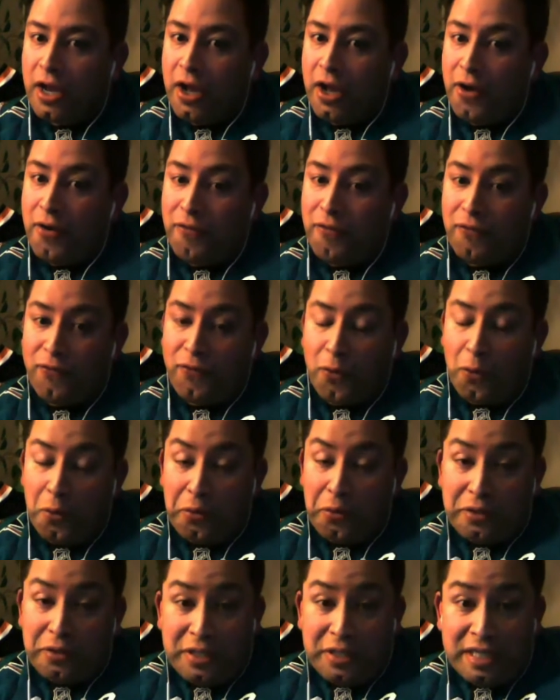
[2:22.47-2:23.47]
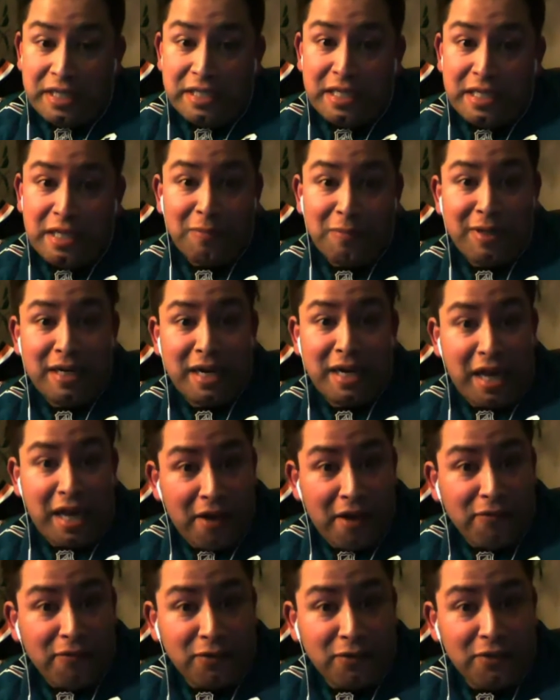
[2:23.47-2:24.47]
A full 60-minute
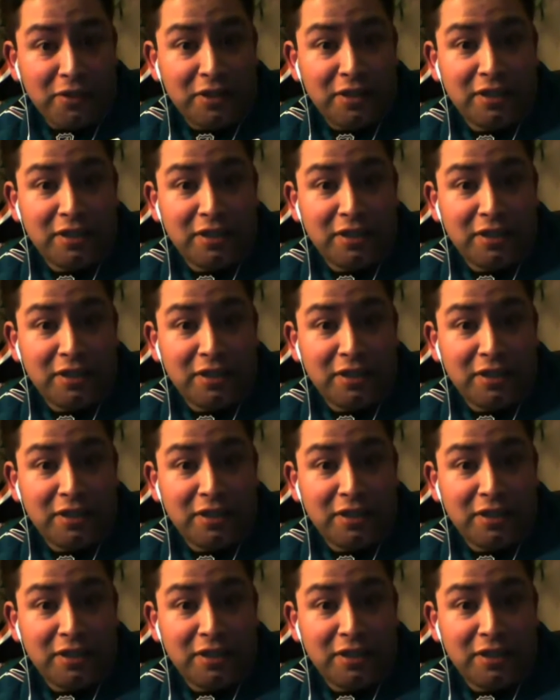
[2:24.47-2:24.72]
effort.